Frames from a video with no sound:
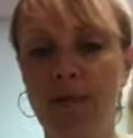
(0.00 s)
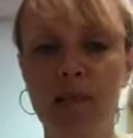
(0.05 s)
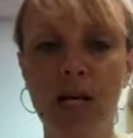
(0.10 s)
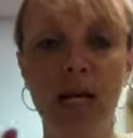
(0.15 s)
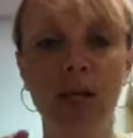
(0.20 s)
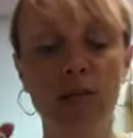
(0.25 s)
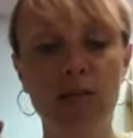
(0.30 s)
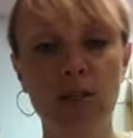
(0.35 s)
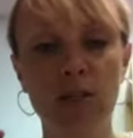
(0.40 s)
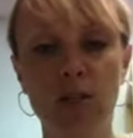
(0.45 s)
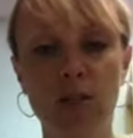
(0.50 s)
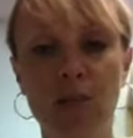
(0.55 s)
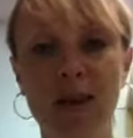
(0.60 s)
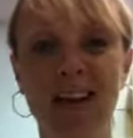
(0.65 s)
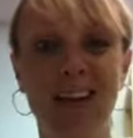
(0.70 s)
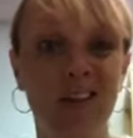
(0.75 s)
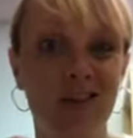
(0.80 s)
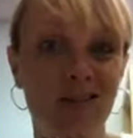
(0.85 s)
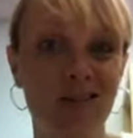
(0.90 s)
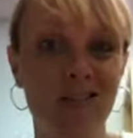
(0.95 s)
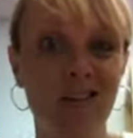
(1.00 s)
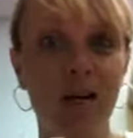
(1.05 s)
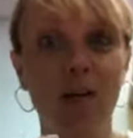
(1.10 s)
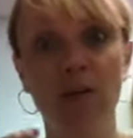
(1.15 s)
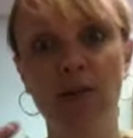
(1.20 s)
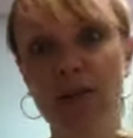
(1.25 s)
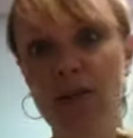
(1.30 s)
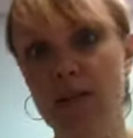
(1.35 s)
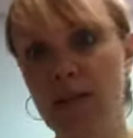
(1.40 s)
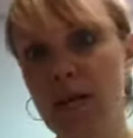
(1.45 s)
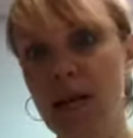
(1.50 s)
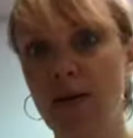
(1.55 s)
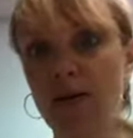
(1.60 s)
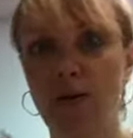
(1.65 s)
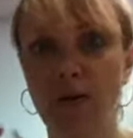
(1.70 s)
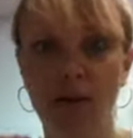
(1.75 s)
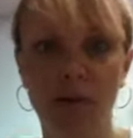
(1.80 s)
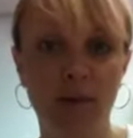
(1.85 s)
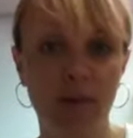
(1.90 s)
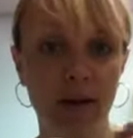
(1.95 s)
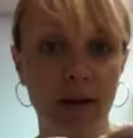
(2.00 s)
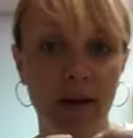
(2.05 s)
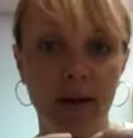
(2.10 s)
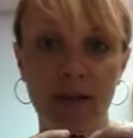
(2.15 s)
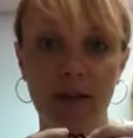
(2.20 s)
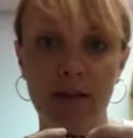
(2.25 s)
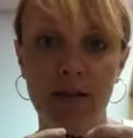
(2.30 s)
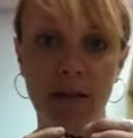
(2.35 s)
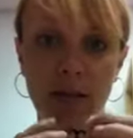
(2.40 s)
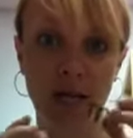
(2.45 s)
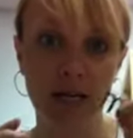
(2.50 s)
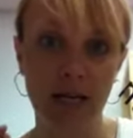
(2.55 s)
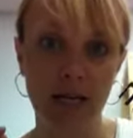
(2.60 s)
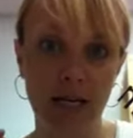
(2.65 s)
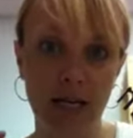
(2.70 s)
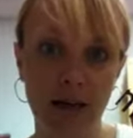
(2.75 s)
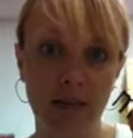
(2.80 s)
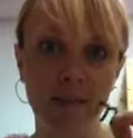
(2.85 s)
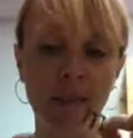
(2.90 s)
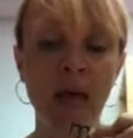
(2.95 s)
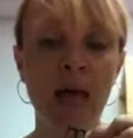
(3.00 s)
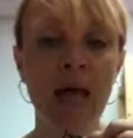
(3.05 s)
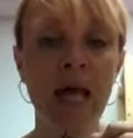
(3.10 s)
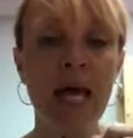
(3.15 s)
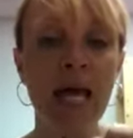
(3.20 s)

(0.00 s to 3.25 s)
titles that you make, and you're stuck with a Z or in this case an M,